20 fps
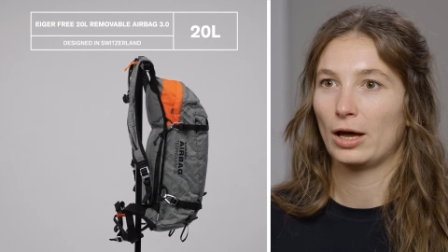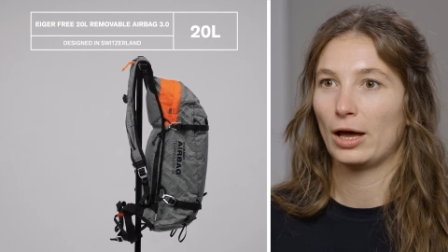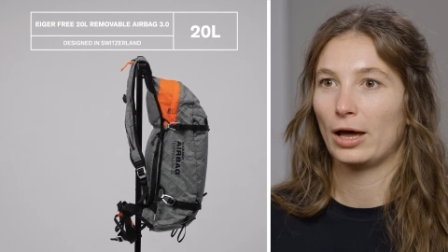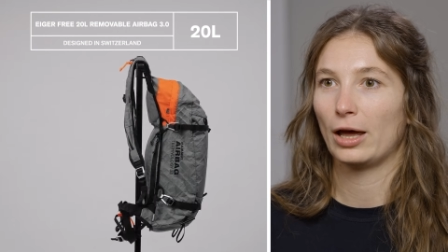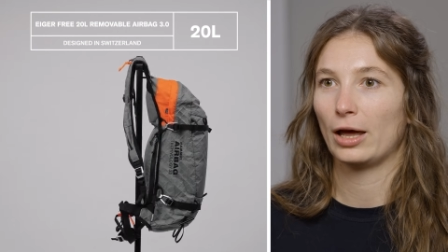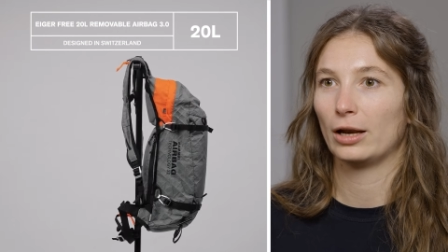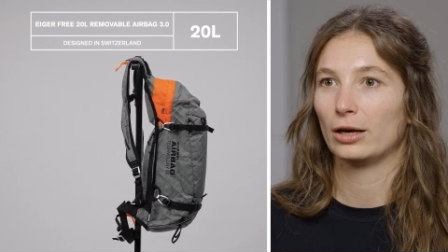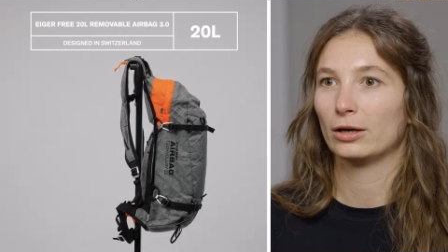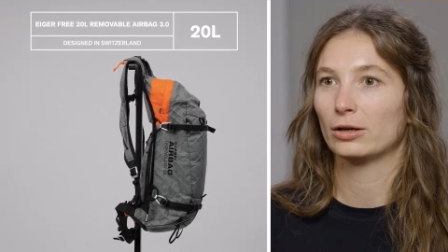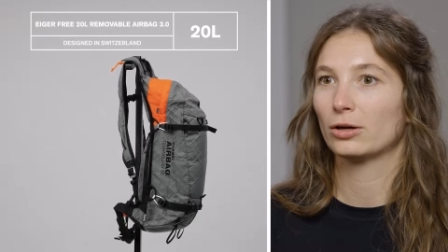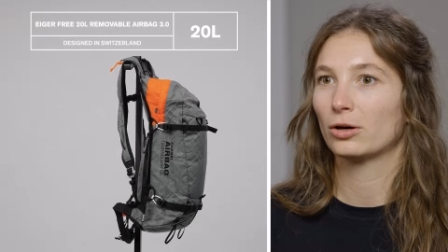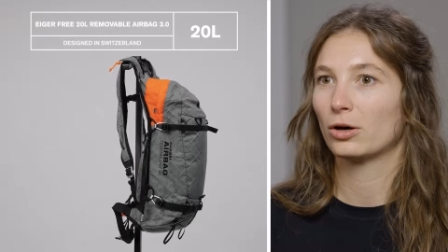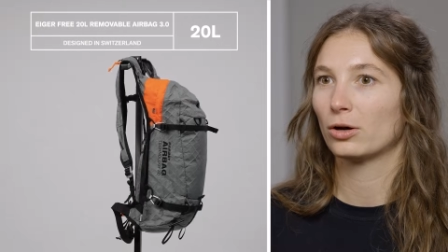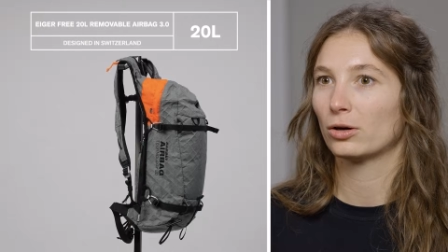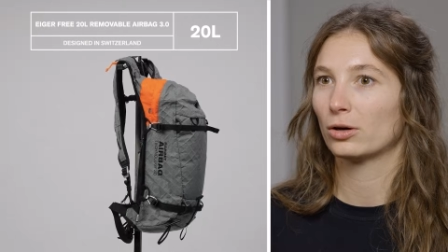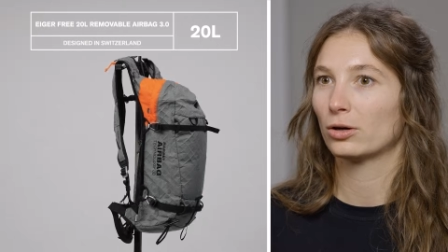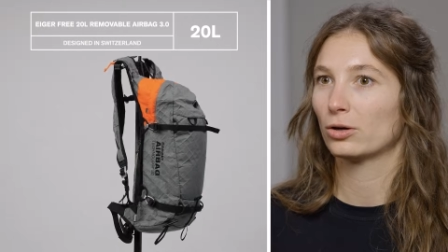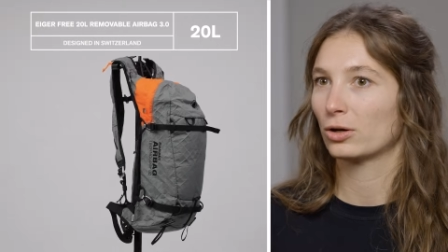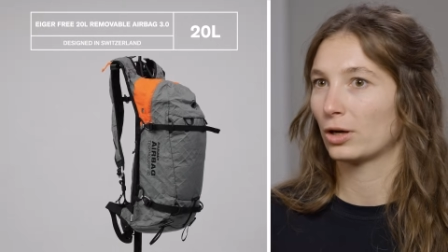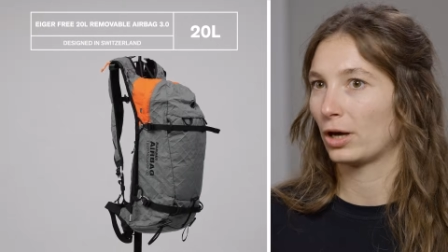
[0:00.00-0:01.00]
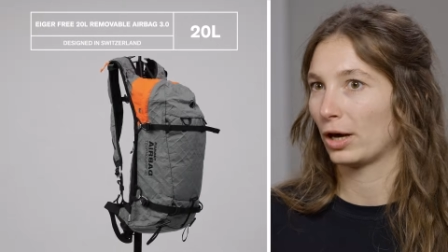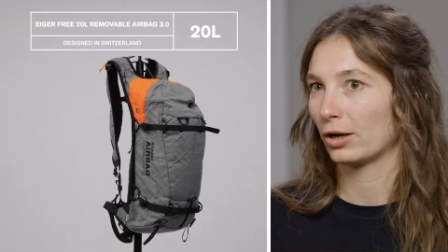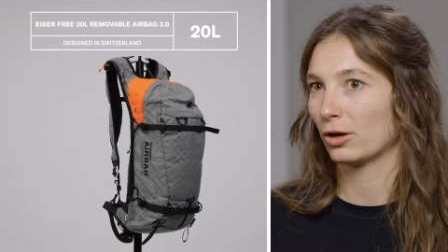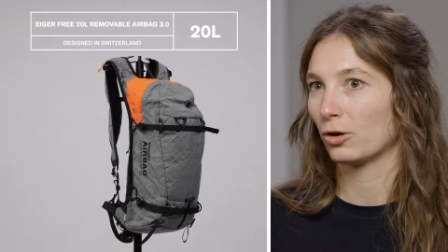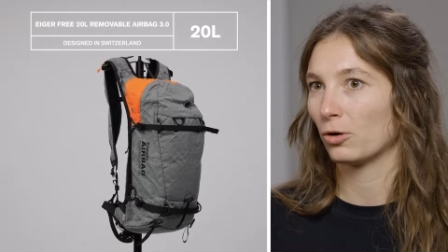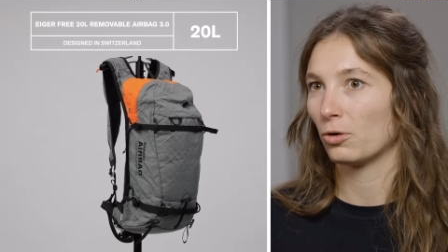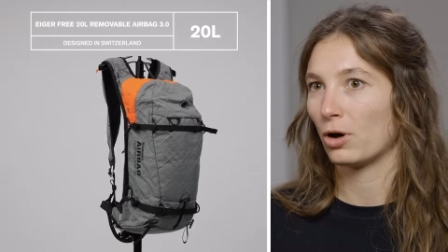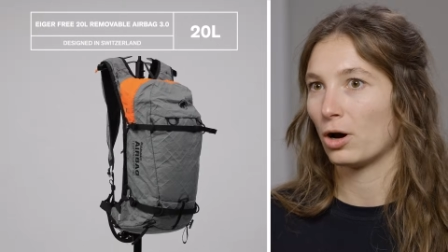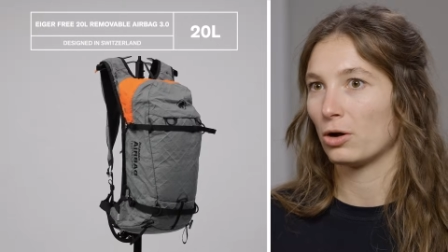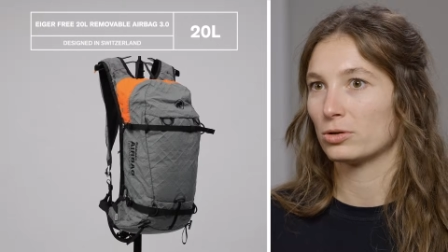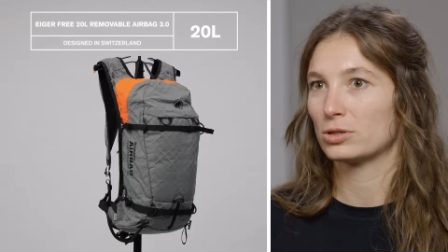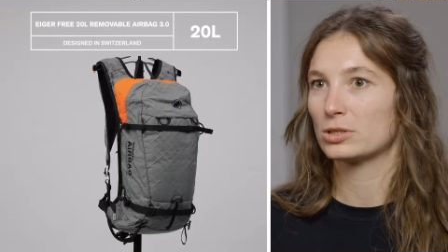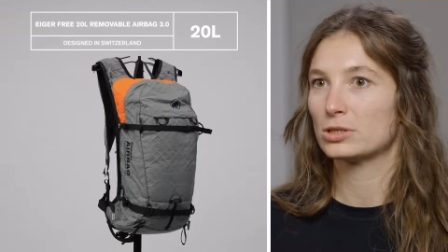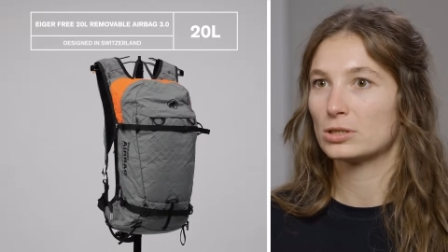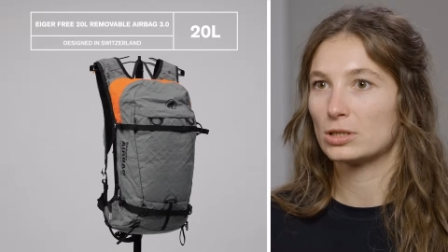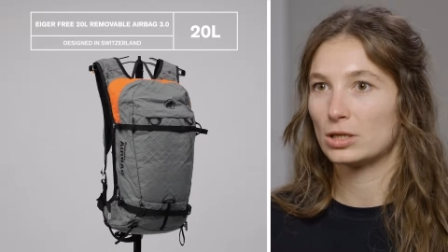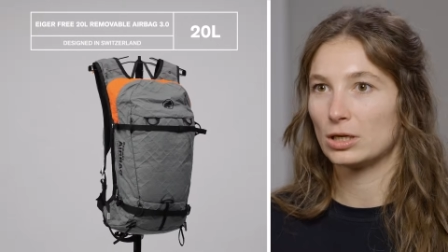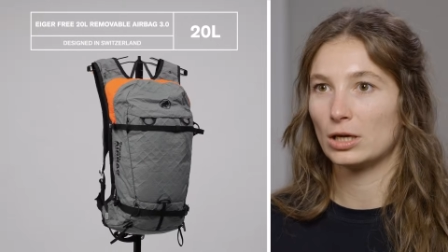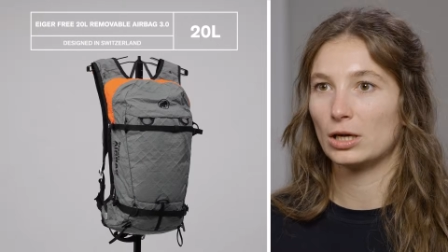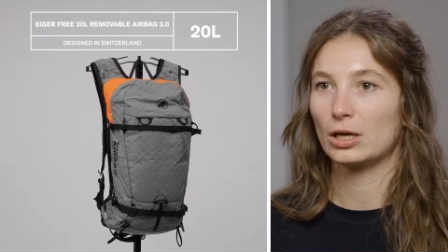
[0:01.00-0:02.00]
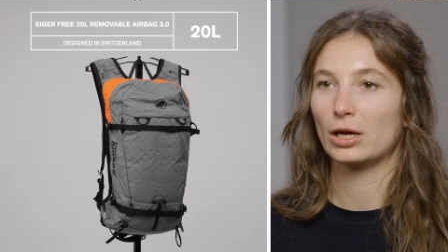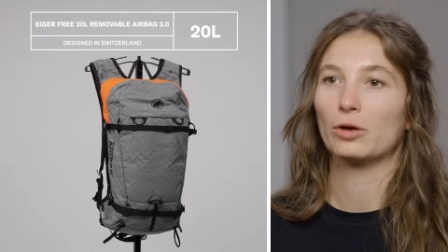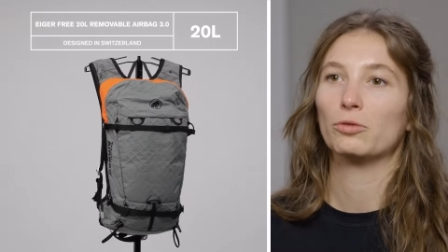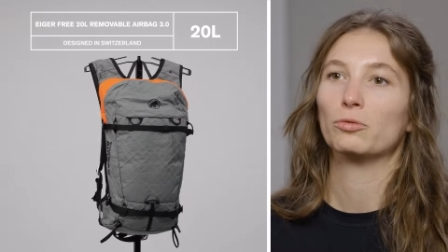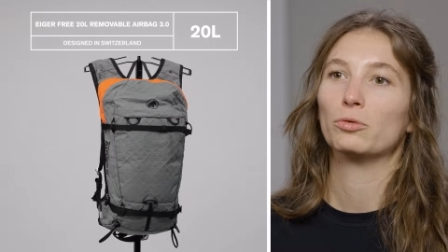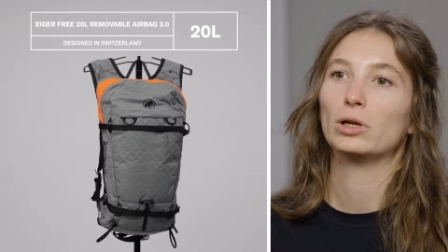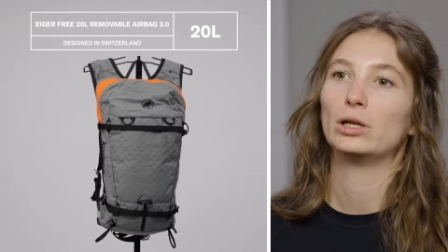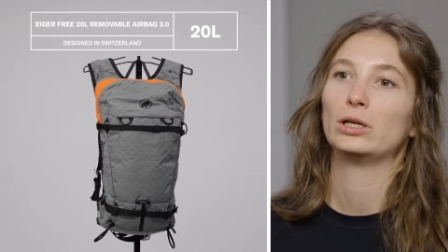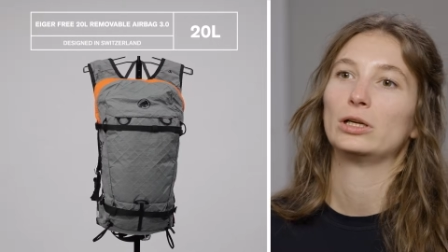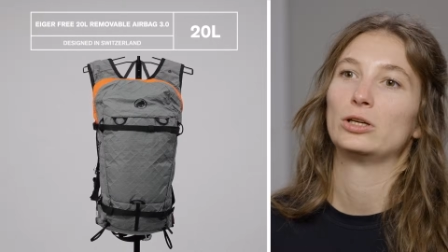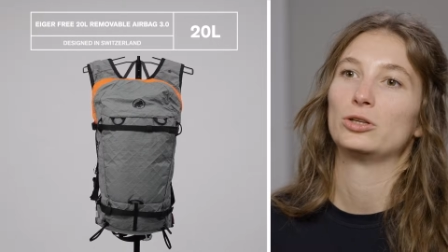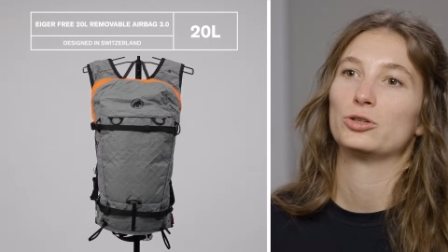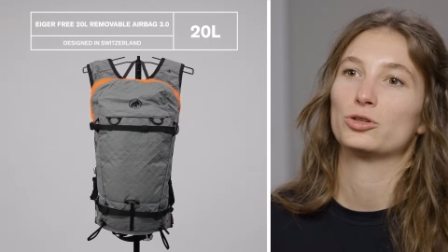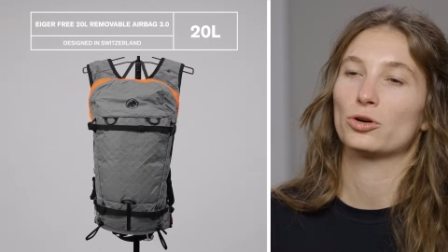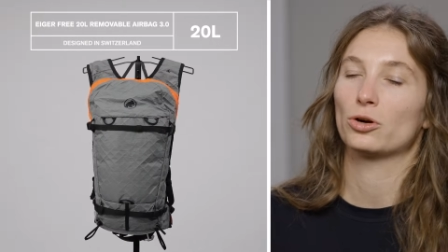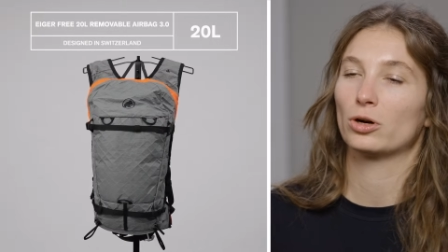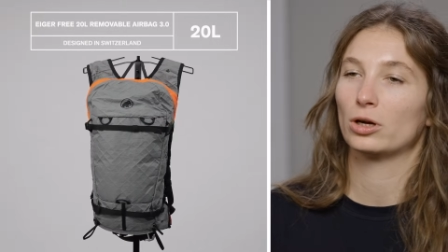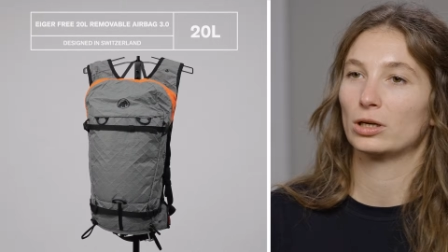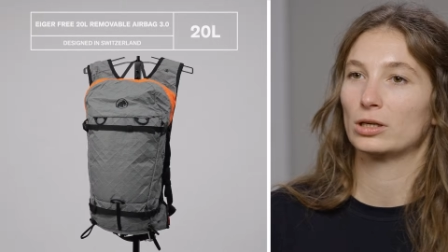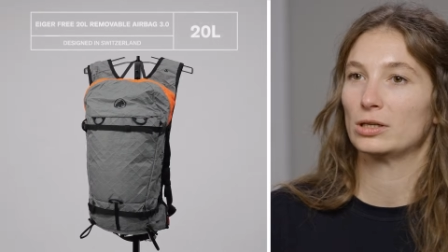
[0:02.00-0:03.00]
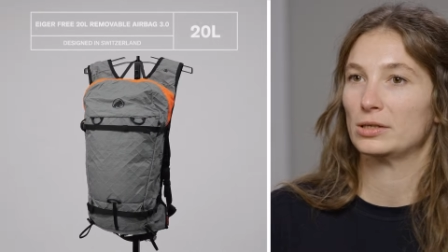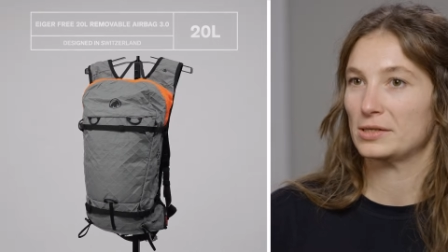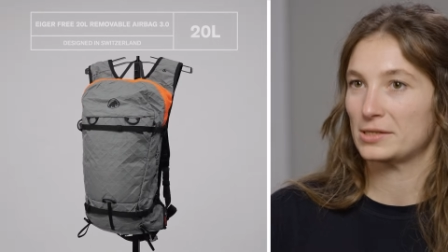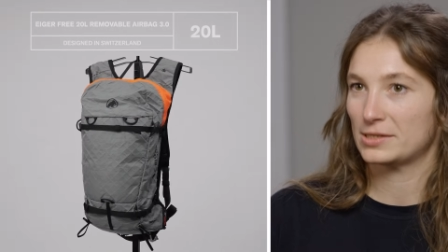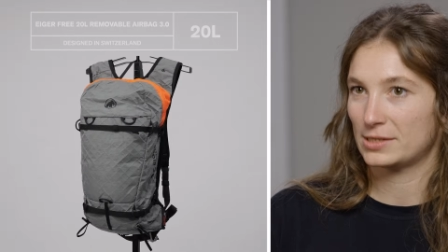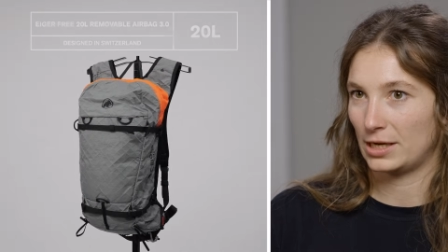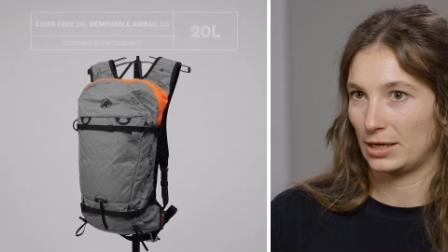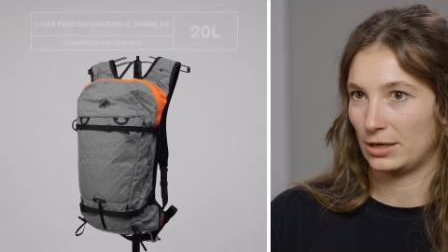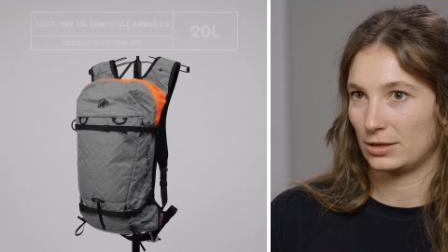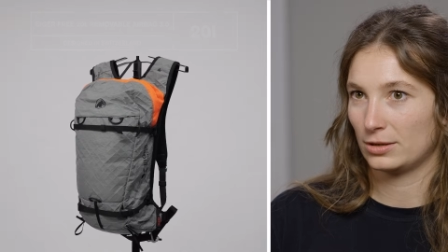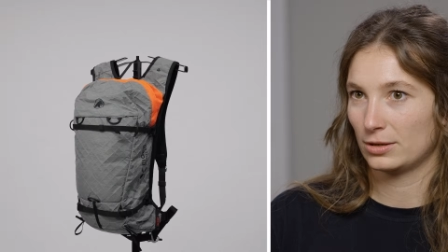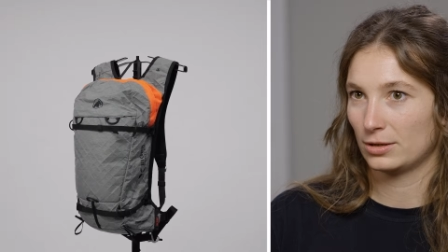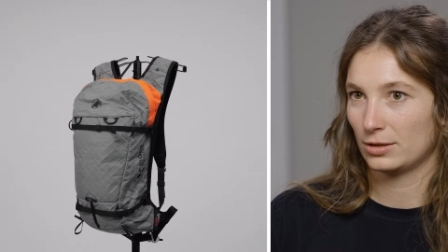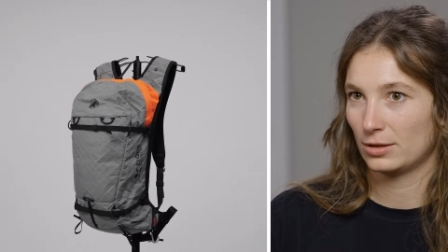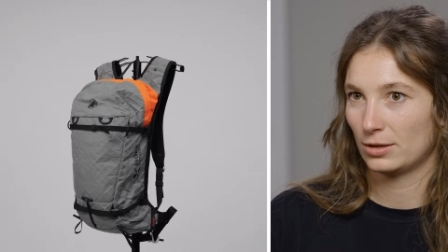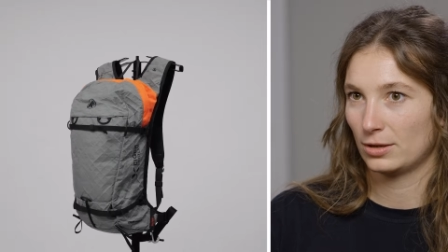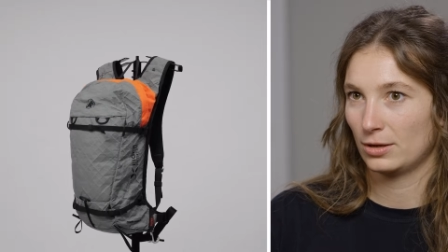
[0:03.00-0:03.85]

and can go out skiing and really enjoying the descent.